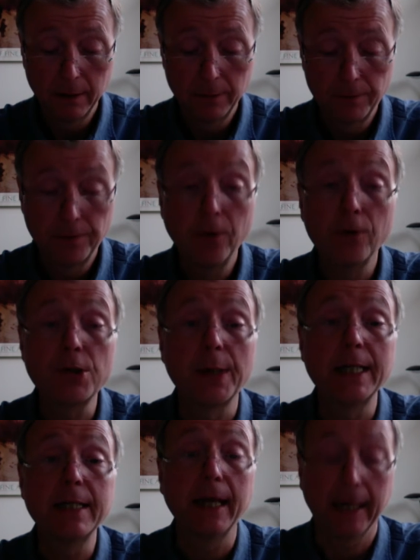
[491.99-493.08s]

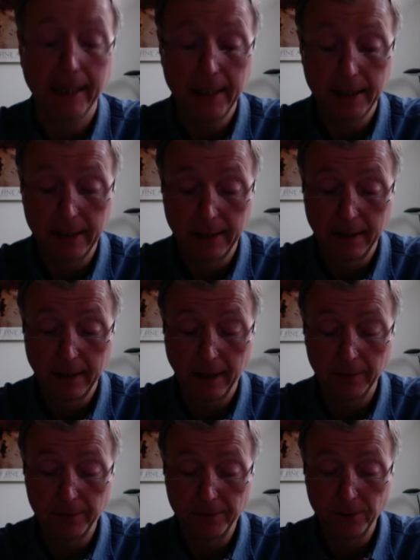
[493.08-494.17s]
4.28
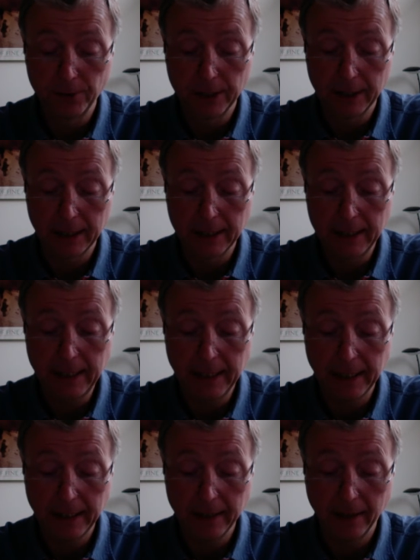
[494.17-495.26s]
and
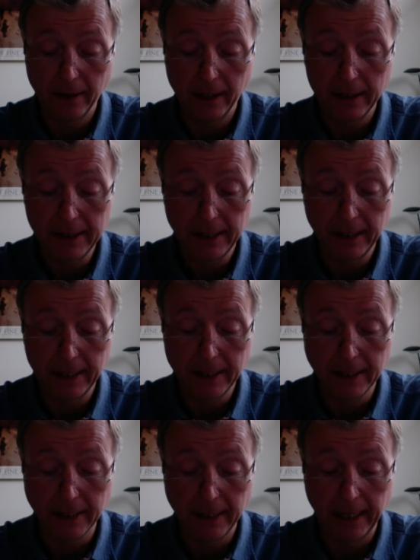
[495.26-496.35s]
4.19 are
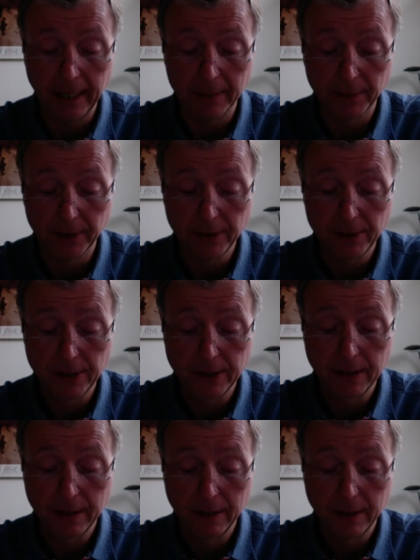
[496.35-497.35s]
isolated elements.